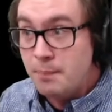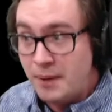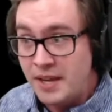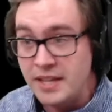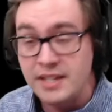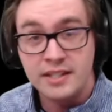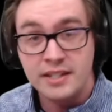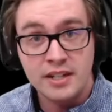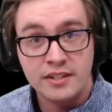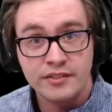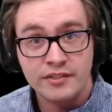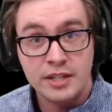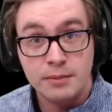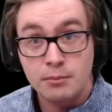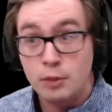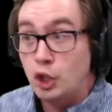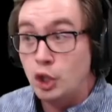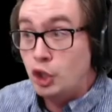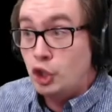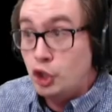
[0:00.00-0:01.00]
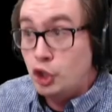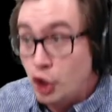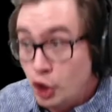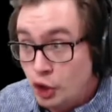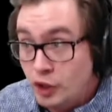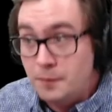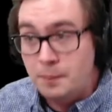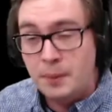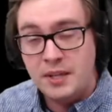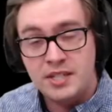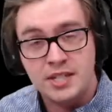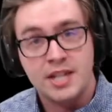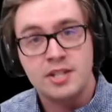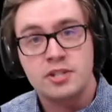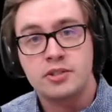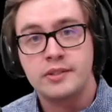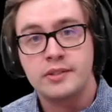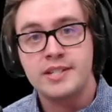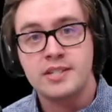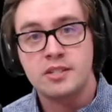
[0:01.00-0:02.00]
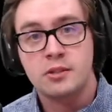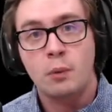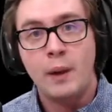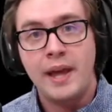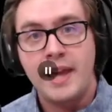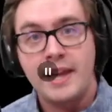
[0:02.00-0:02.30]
opinion of them could potentially sway